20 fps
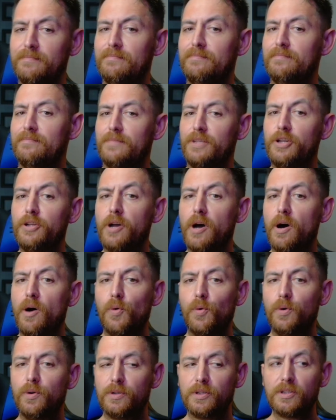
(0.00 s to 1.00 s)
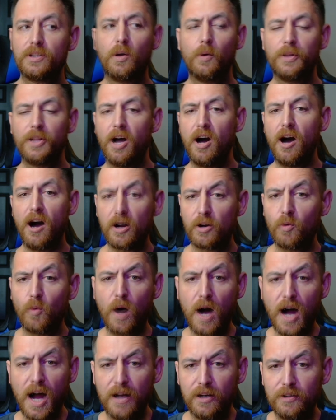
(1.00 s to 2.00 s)
you know, going hog
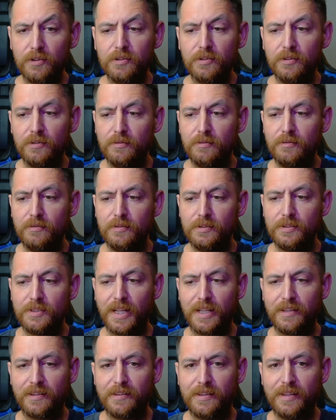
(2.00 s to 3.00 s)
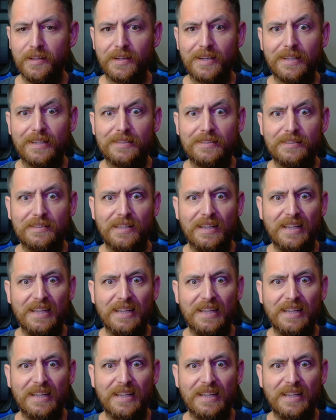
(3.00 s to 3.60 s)
wild. Is that can I say